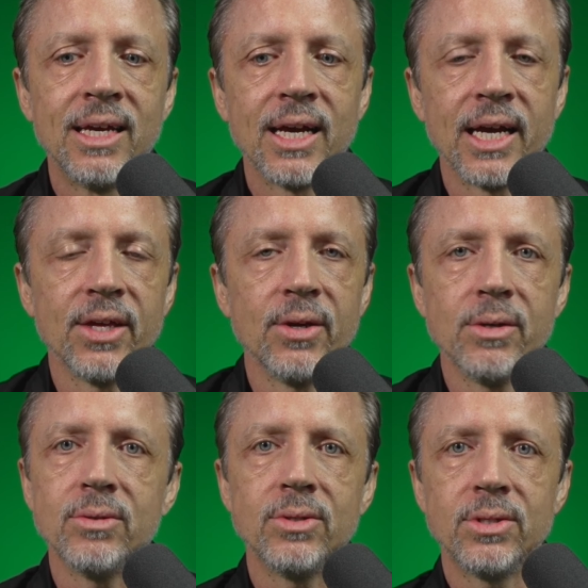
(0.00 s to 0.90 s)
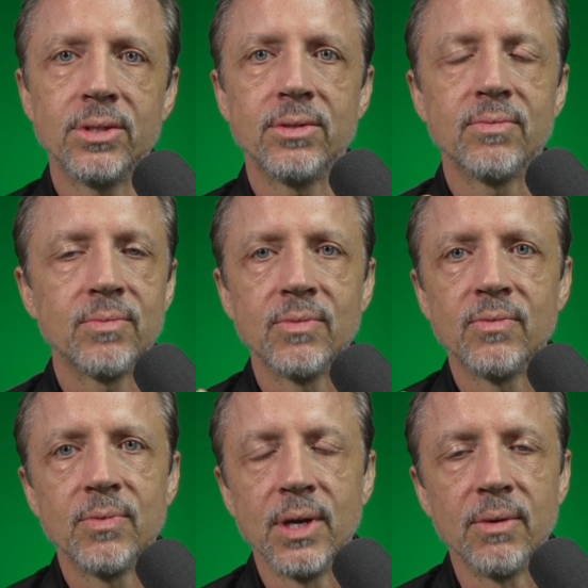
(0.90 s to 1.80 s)
I use
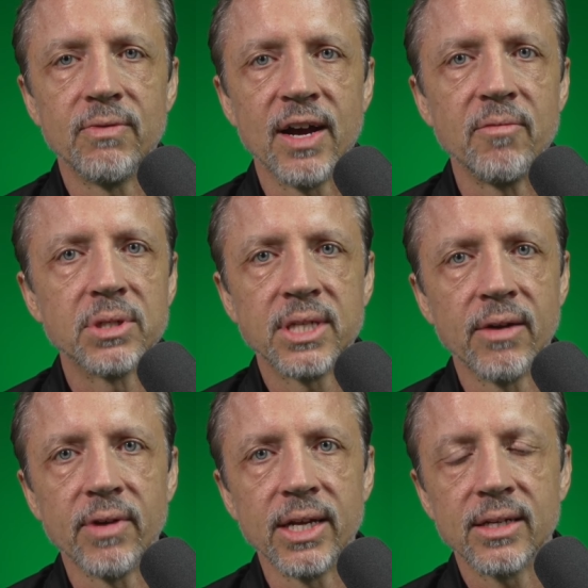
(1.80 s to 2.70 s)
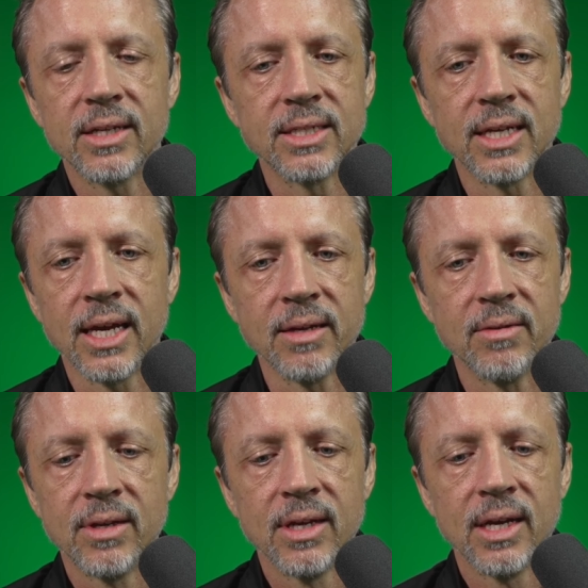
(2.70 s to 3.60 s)
you know five percent of it because I
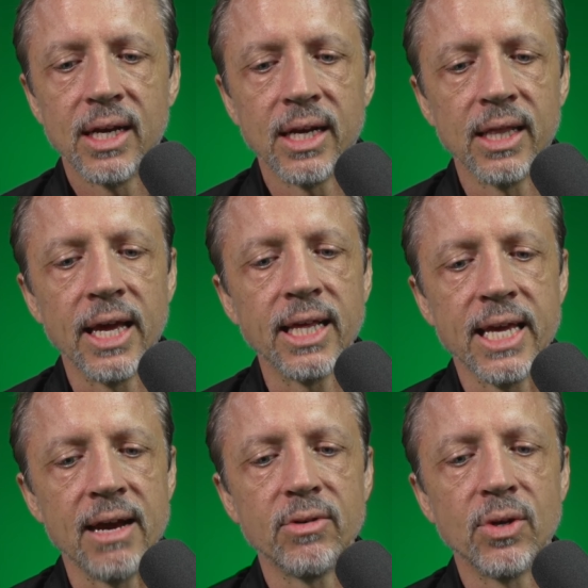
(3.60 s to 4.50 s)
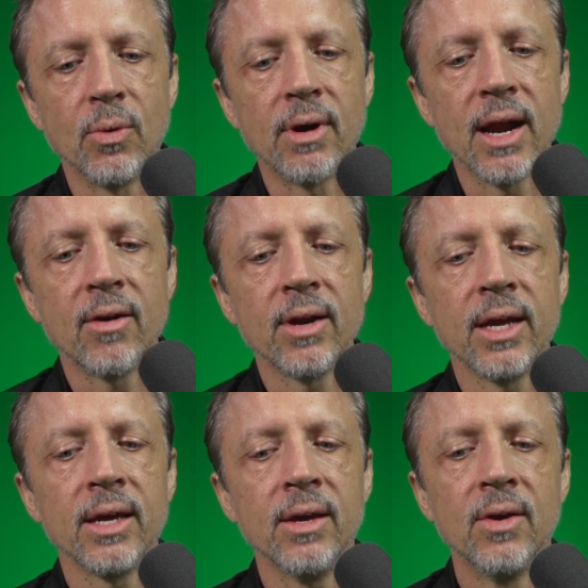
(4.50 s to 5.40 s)
I like the outdoor
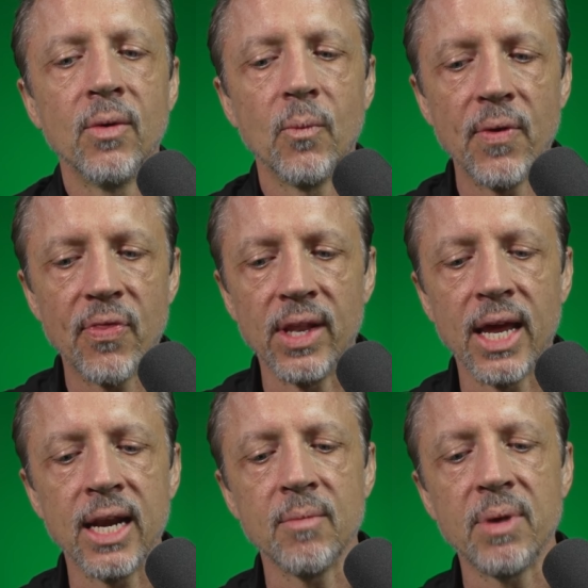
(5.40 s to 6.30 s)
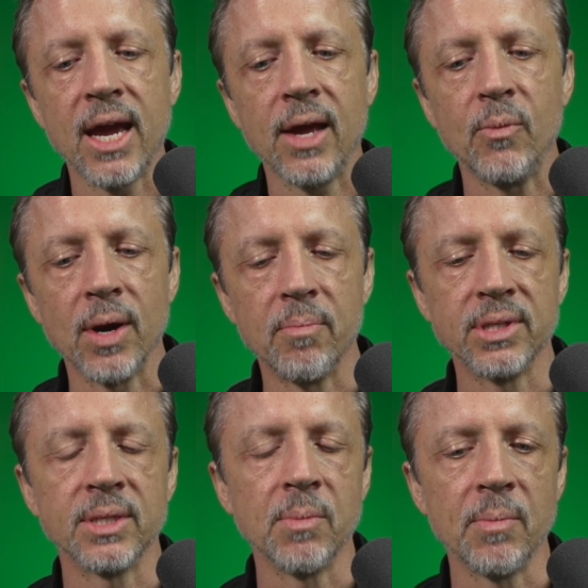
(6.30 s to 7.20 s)
area with the landing pad where I
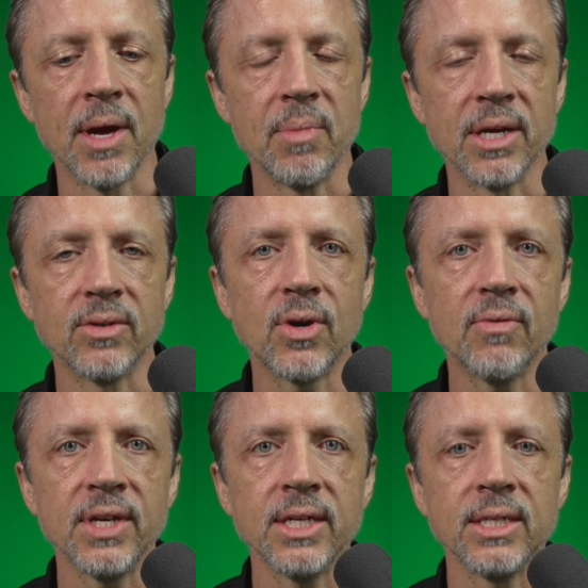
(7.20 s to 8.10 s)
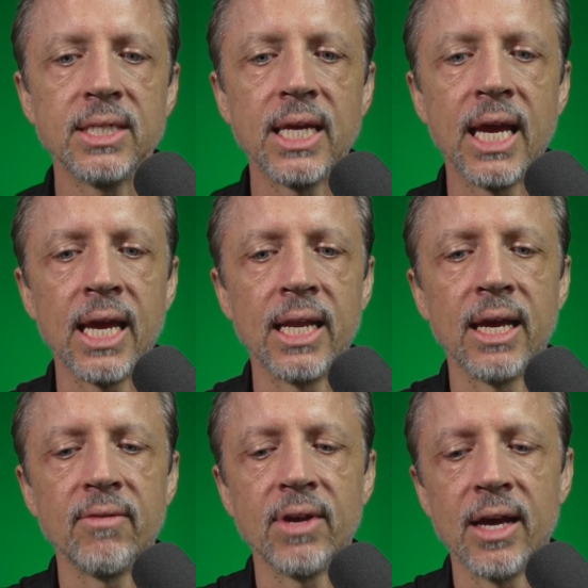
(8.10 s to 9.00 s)
put some of my big trophies, and
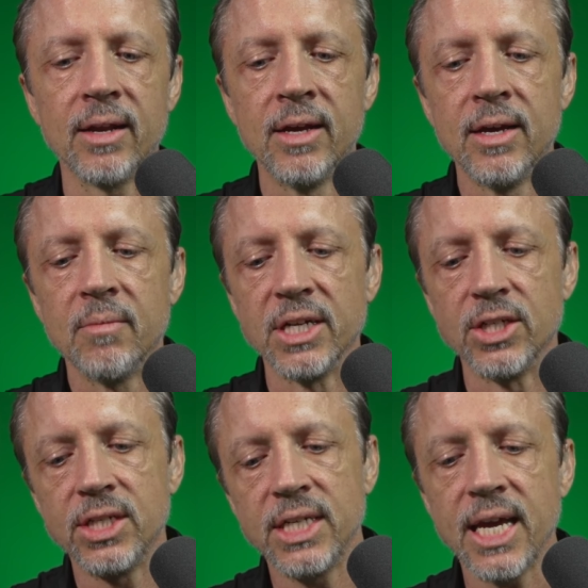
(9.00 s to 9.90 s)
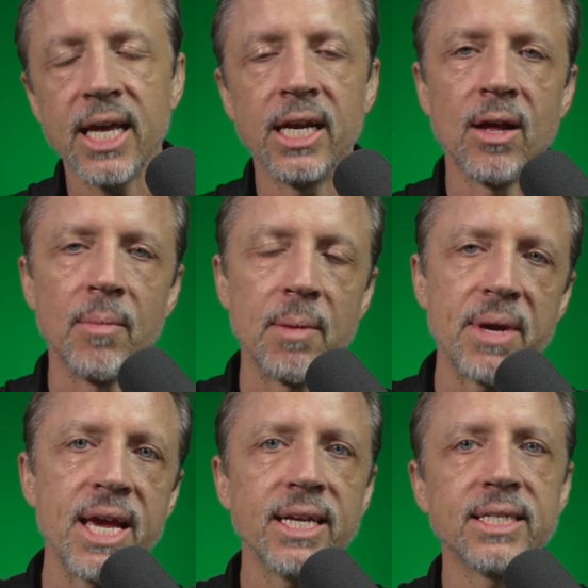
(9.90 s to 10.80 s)
I've got my GTN and all my
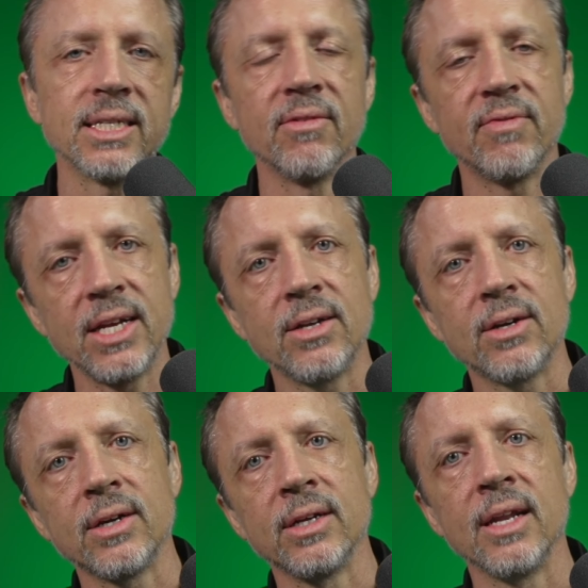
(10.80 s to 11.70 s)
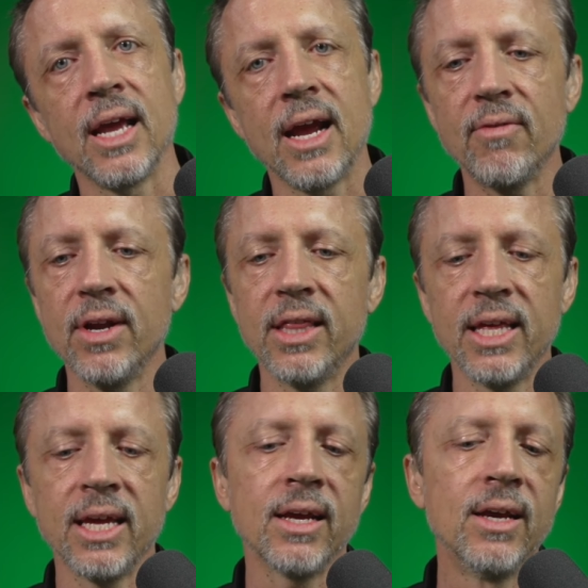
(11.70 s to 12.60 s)
banks and the vendor and
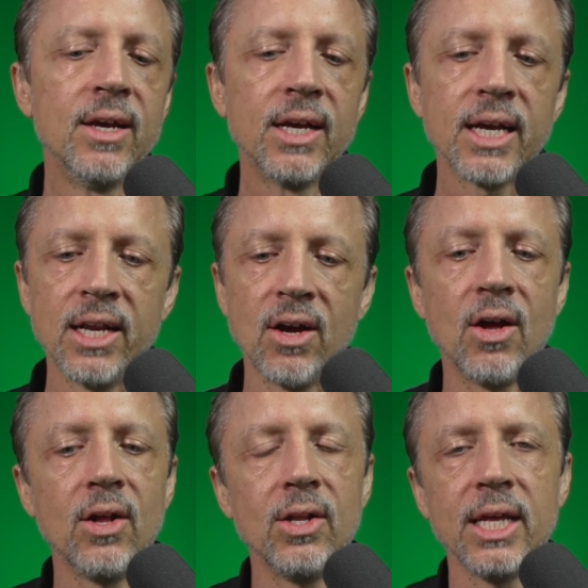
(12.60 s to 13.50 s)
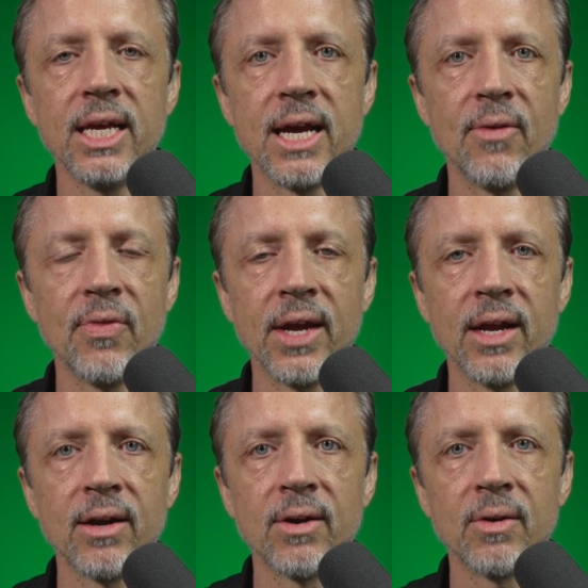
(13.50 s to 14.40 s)
everything kind of all laid out
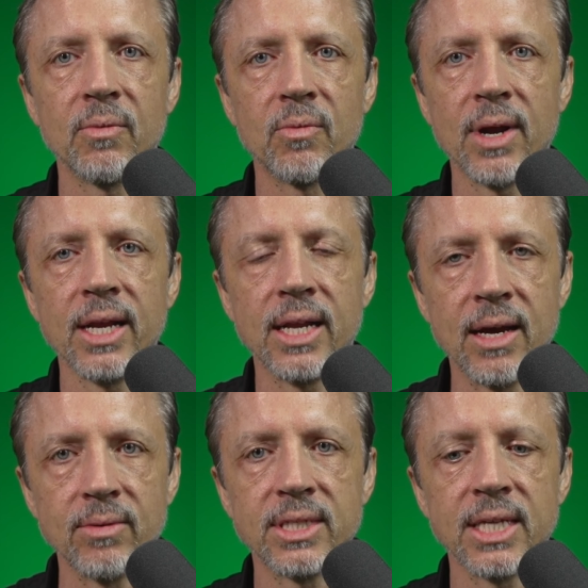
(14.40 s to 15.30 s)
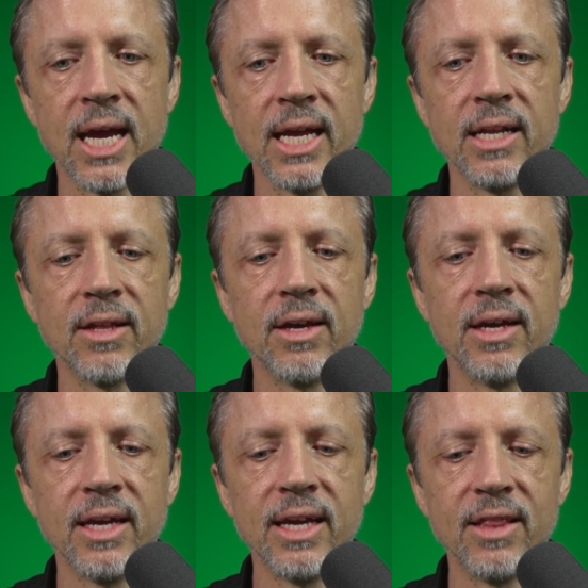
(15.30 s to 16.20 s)
there right outside on
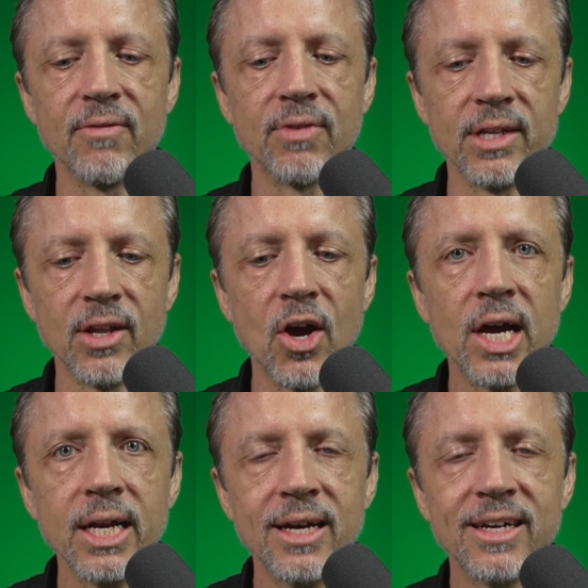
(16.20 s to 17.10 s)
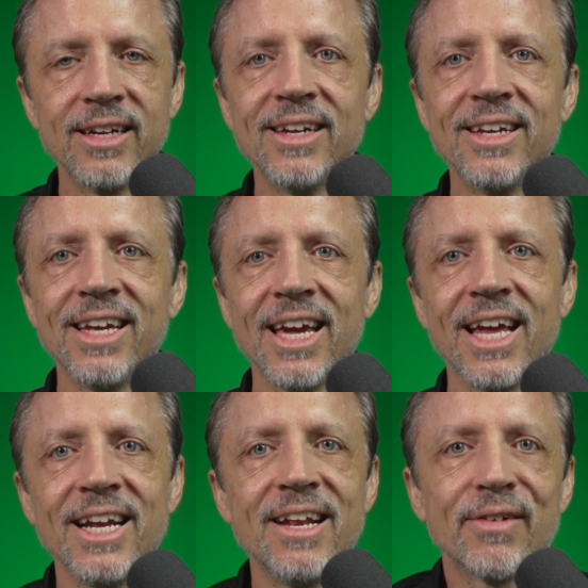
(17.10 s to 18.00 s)
the in the front lawn, and
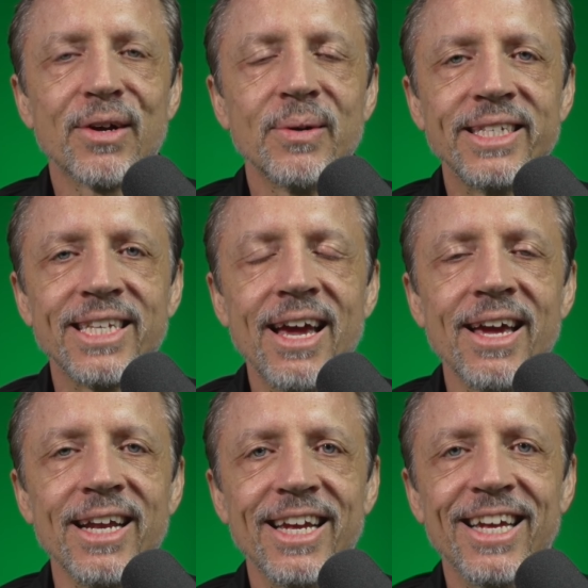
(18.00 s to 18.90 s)
I never go inside.